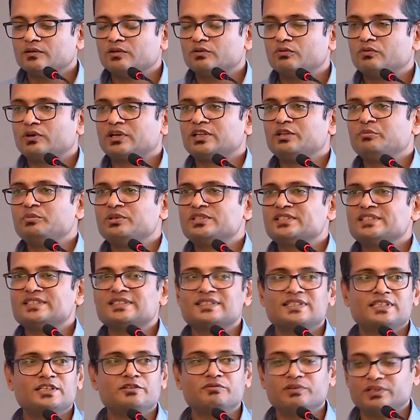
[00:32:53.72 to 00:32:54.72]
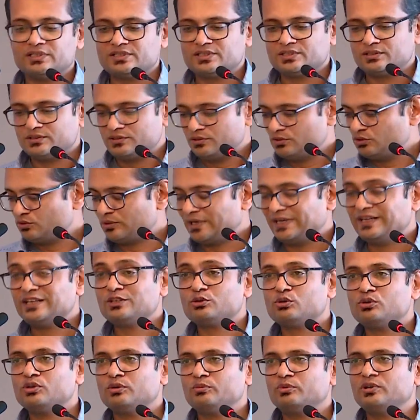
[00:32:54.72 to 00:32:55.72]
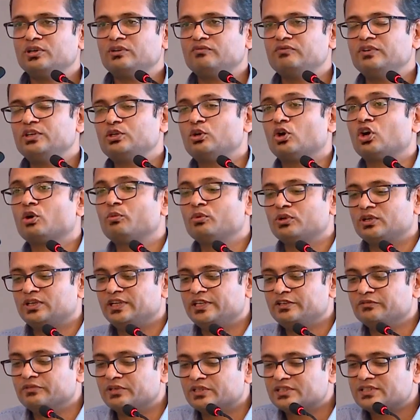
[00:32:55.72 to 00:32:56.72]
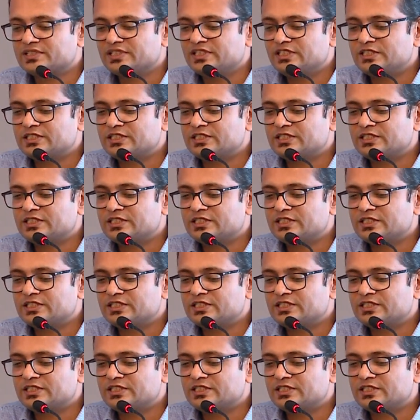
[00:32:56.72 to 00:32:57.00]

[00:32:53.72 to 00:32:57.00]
What are the business levers? So as I told about, we'll talk about levers.